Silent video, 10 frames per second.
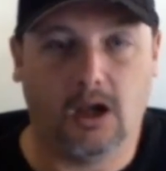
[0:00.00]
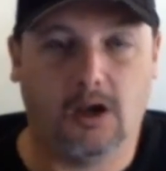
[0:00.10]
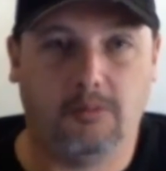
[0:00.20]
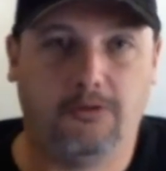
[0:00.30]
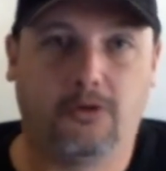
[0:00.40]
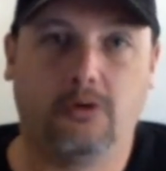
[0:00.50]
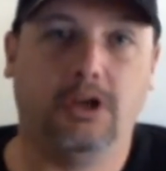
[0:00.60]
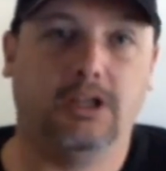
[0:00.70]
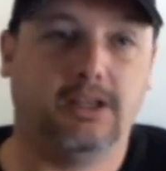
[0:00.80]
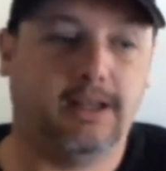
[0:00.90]
Before
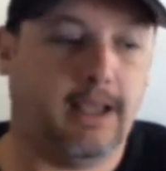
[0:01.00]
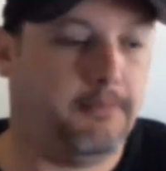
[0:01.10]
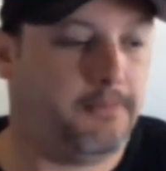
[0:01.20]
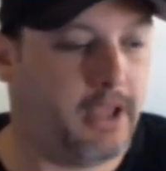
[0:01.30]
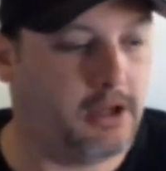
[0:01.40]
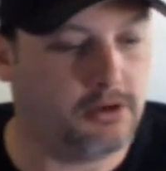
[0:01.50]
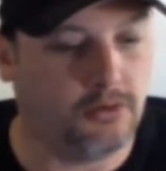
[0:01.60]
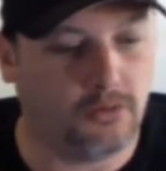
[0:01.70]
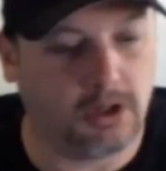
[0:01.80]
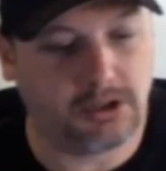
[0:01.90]
we end today, I
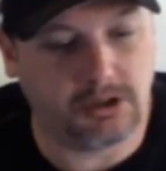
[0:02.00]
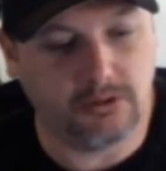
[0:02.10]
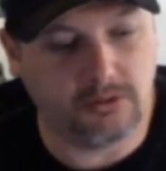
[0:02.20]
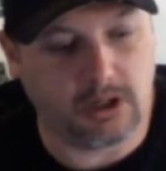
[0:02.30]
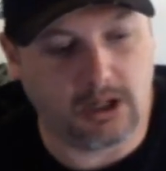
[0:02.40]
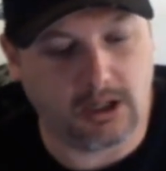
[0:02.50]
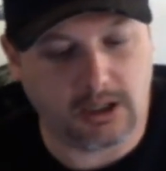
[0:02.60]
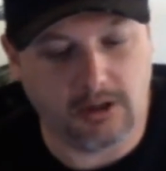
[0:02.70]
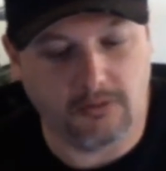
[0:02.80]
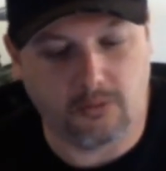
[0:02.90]
do want to
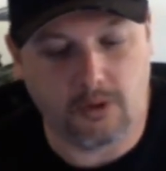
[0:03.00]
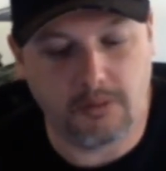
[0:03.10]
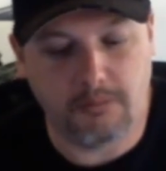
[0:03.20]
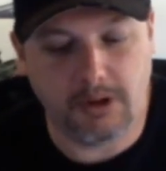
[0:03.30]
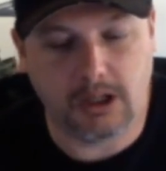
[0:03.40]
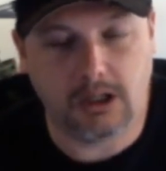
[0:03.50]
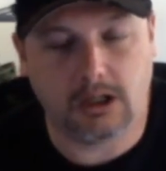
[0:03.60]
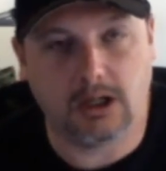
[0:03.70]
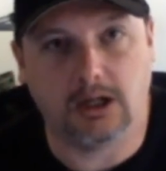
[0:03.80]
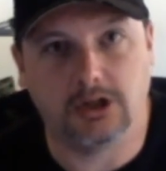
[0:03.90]
give one big
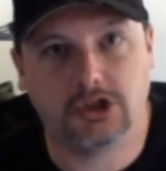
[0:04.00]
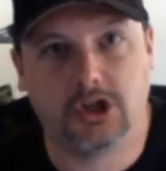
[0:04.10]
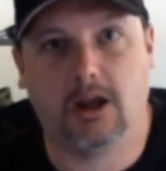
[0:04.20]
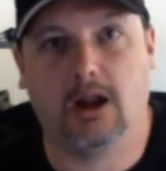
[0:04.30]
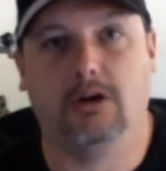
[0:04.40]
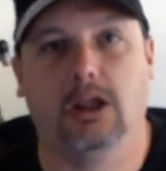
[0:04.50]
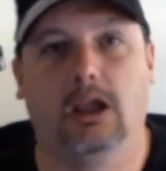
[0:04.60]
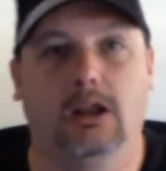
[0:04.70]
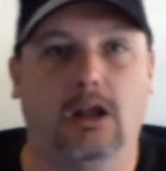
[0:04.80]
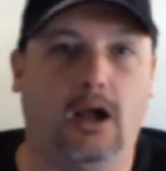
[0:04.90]
shout out,
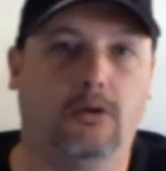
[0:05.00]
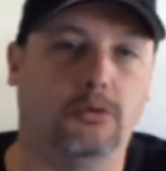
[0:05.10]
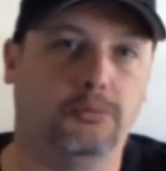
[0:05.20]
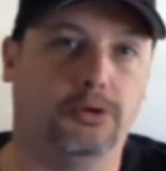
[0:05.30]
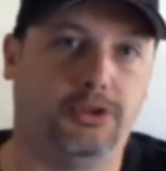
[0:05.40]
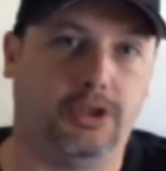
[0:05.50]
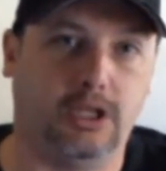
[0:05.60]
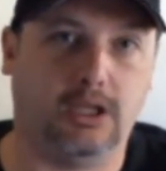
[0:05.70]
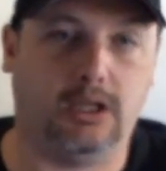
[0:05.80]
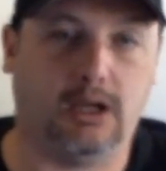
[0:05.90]
and I will put
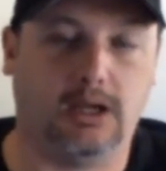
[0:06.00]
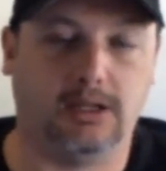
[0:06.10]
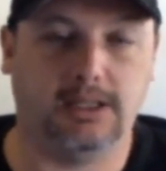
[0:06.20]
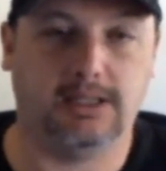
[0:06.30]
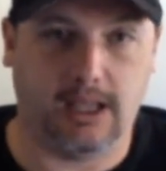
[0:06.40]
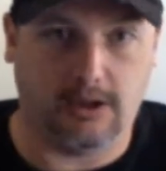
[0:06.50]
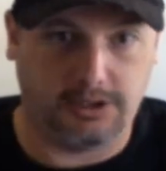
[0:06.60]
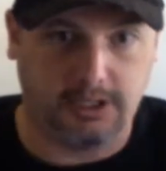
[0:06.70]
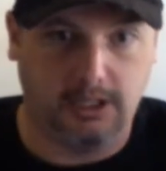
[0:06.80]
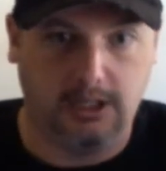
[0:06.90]
the
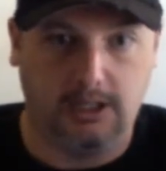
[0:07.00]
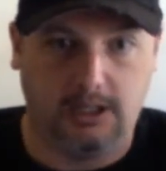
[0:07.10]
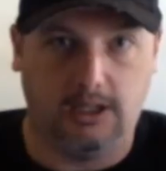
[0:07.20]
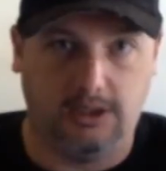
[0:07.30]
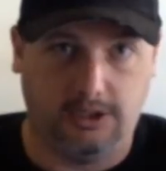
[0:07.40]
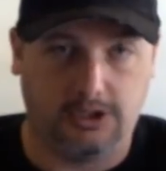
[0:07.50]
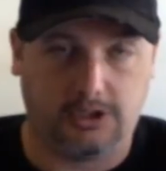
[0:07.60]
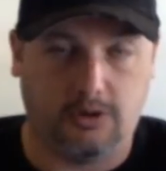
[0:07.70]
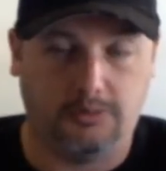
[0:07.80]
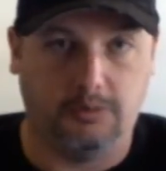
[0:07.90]
details in the
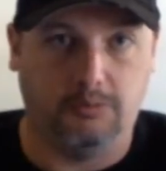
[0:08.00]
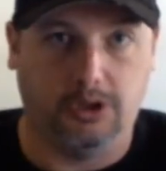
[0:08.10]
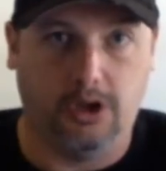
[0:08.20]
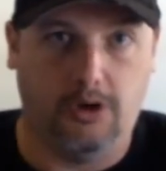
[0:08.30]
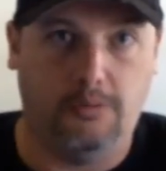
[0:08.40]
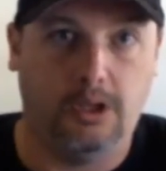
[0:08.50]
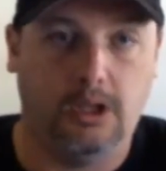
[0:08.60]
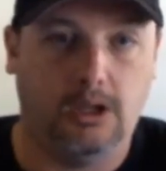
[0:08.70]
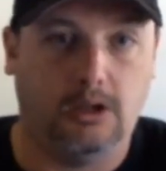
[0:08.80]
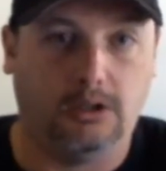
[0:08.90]
description below.
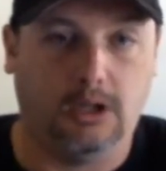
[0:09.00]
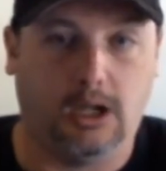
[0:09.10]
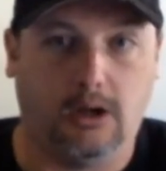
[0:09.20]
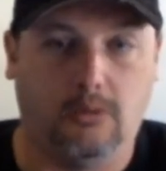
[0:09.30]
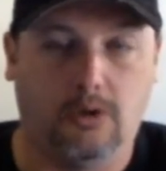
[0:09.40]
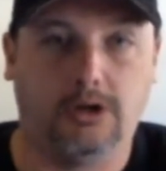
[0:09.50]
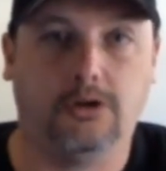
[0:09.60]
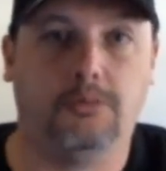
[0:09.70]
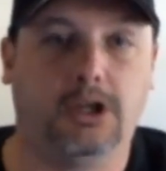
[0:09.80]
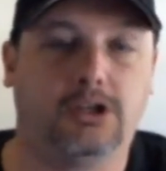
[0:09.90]
Want to
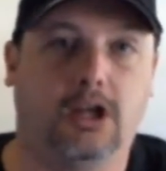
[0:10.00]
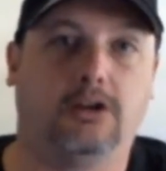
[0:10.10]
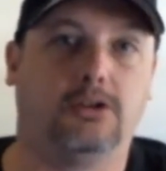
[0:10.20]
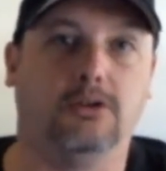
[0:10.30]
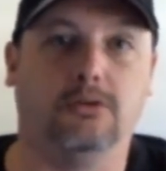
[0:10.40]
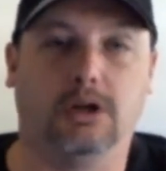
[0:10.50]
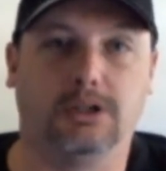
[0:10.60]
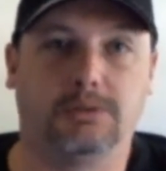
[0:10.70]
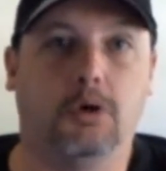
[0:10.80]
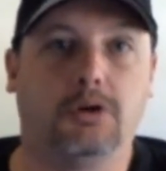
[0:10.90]
do a big shout to
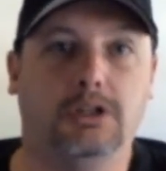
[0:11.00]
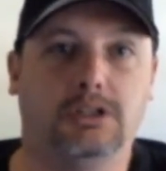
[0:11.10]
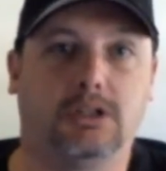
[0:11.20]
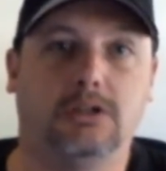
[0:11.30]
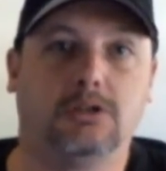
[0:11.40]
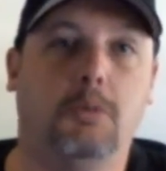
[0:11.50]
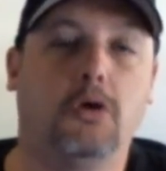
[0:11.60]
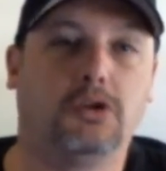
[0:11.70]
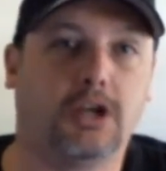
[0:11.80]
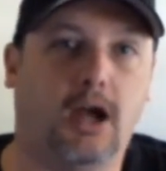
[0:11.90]
Smokey's
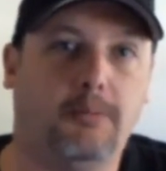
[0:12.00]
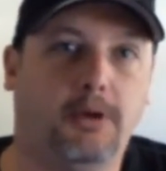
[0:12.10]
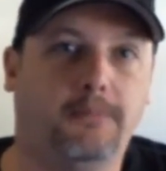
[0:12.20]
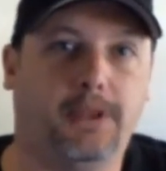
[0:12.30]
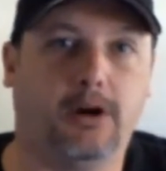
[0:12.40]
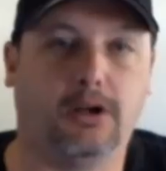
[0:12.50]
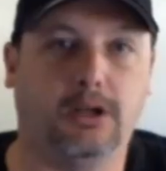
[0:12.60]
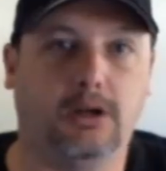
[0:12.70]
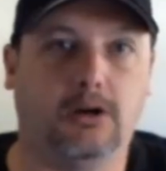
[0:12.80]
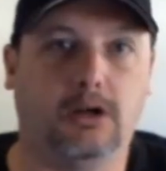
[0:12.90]
Smoke Shop. They're
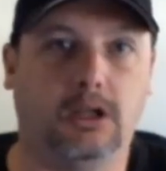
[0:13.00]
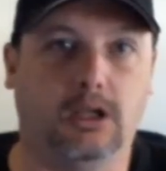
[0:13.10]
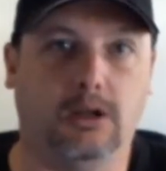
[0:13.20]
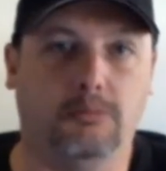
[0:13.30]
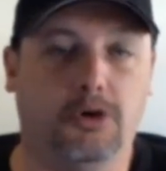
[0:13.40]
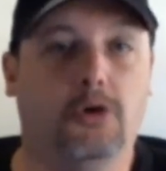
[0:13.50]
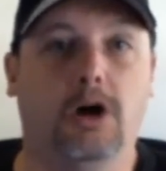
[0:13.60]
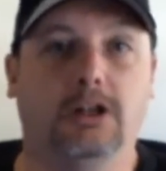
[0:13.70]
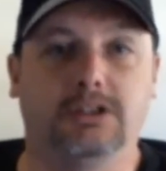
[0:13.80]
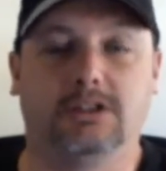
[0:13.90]
here in
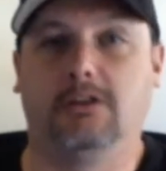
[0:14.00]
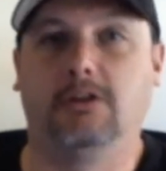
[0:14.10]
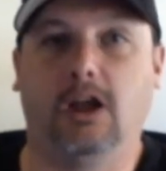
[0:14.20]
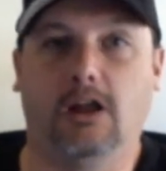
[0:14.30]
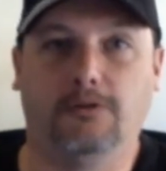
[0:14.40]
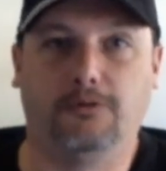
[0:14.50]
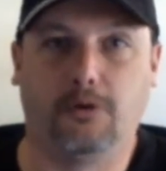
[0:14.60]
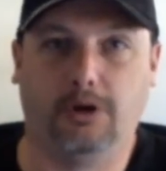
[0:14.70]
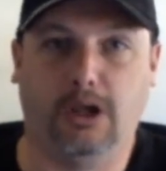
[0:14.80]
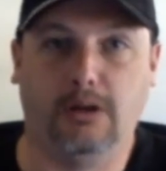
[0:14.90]
Beaumont in Southern
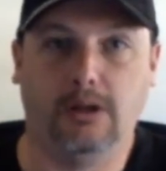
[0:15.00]
California.